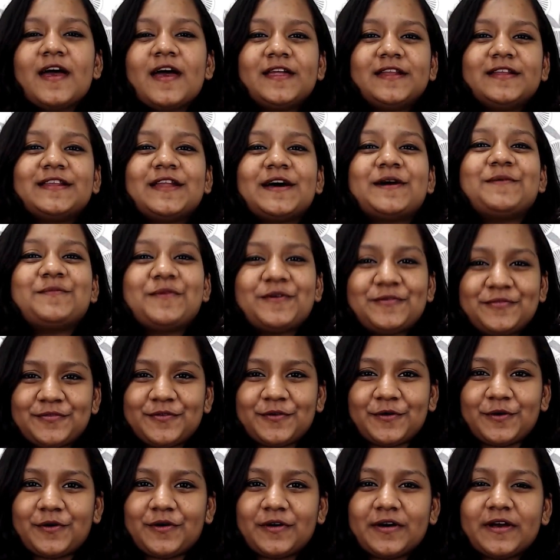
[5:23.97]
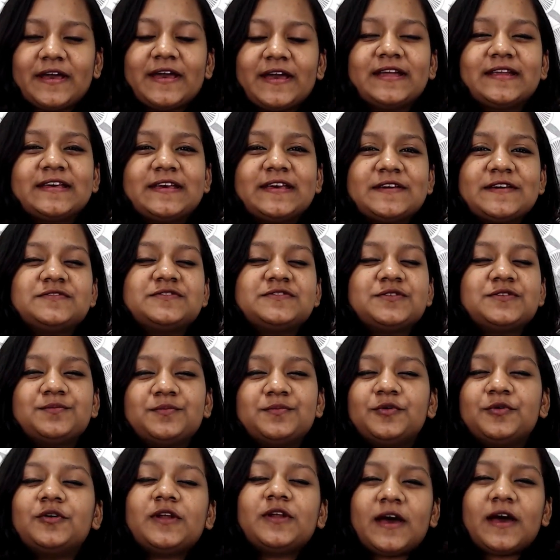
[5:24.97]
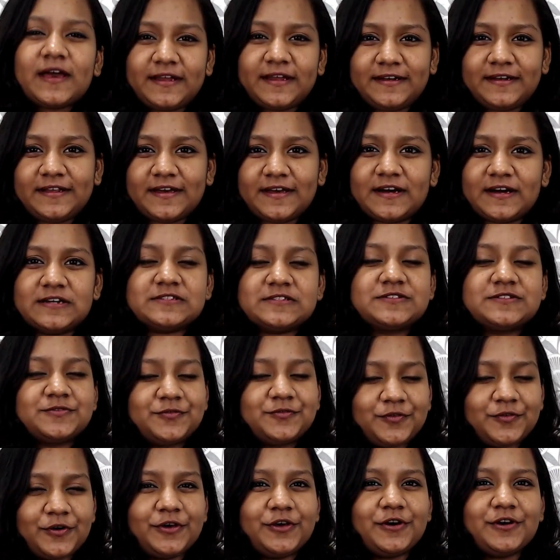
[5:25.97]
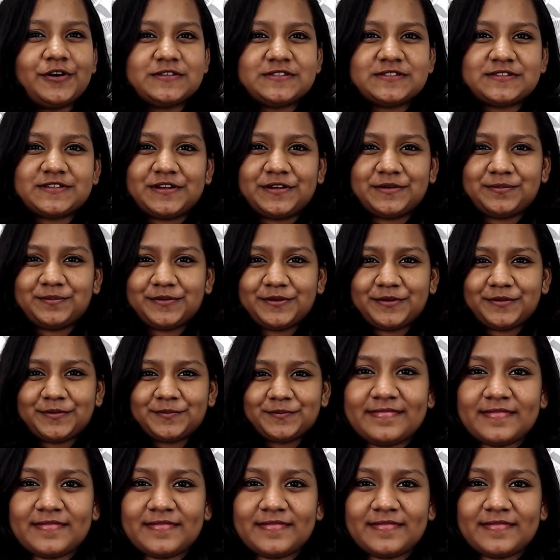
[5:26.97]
Number 4, it gives you more ideas for your script.